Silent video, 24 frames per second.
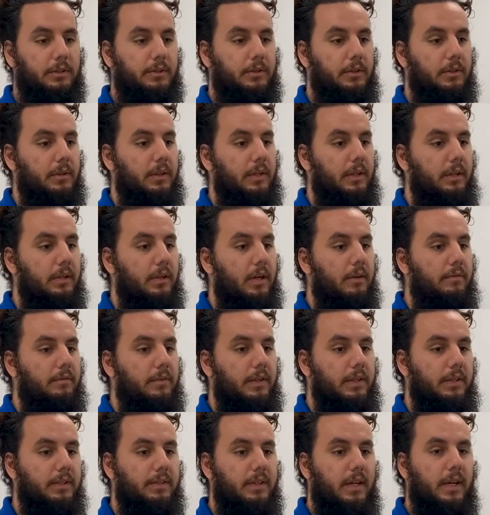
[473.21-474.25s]
So they offer
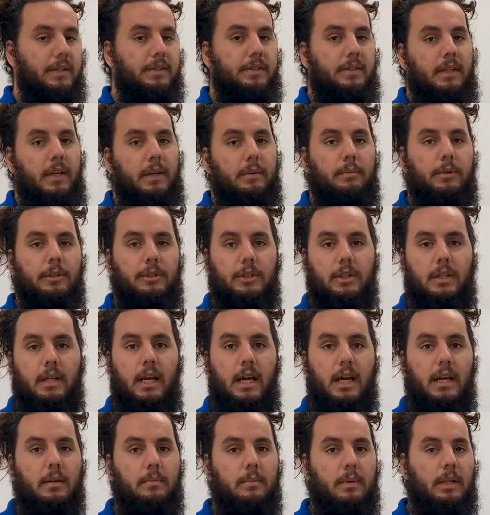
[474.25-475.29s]
this SEMrush
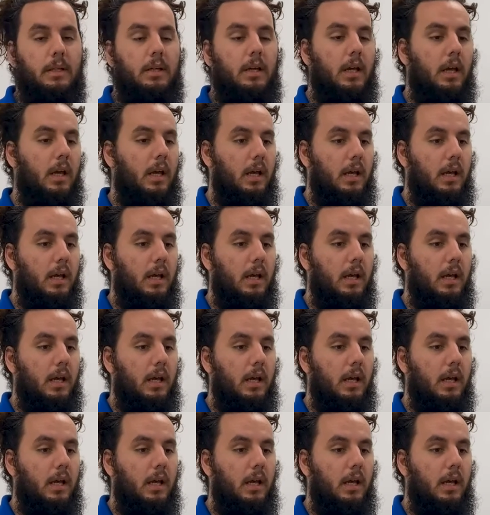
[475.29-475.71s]
Academy